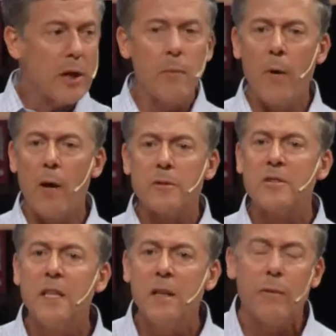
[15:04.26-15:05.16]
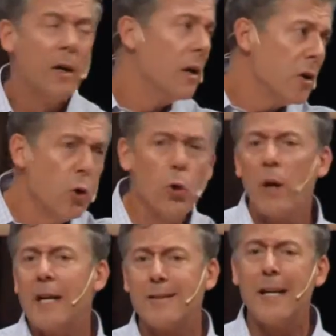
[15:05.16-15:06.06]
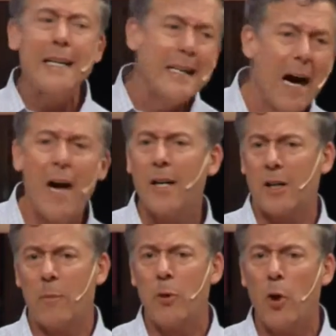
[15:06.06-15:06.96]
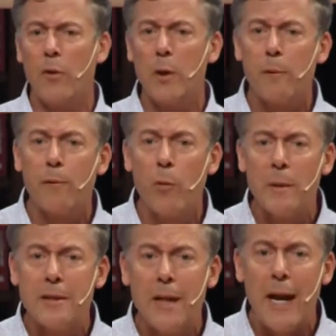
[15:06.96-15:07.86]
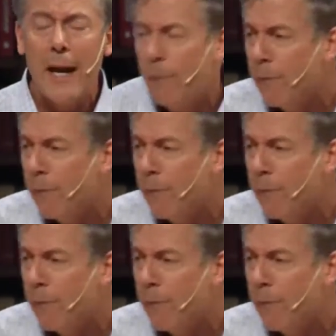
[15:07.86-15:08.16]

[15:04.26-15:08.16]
come to my office, Steve, Google has Lady Gaga coming over there performing today, and